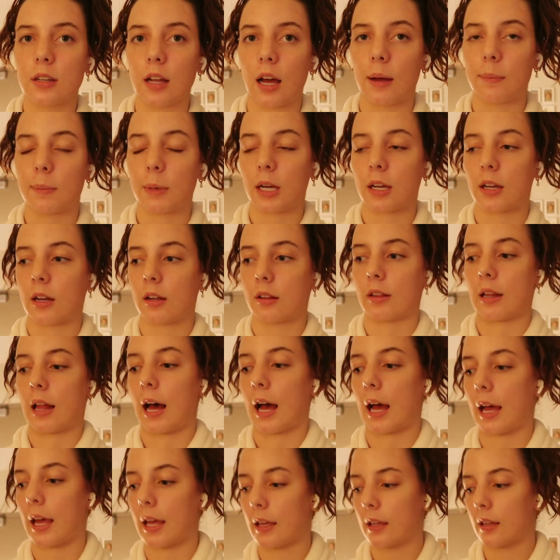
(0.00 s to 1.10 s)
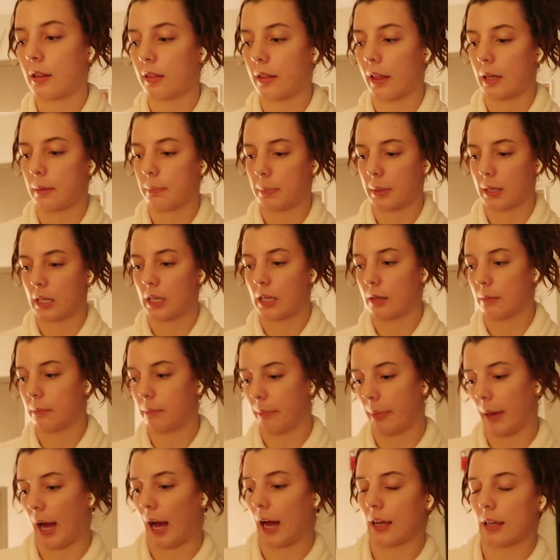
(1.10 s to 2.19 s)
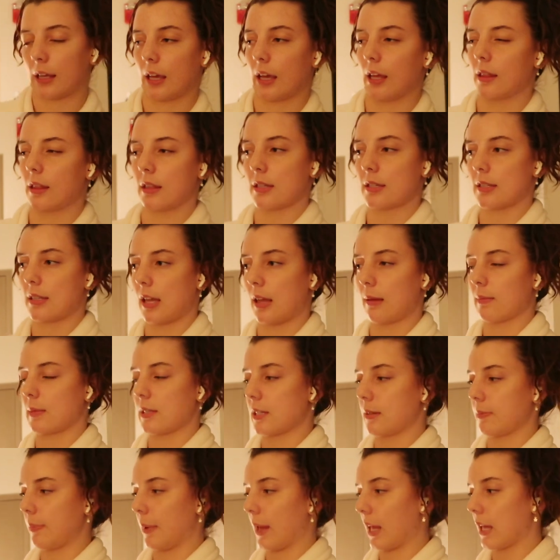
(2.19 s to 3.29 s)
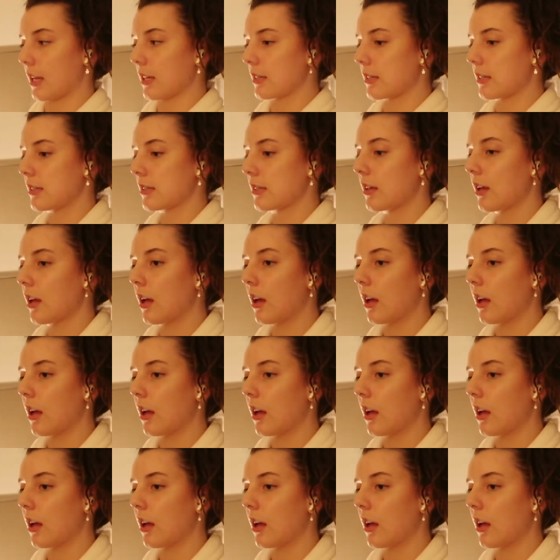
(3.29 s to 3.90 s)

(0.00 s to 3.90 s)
I'm not gonna lie, like being back in the same space.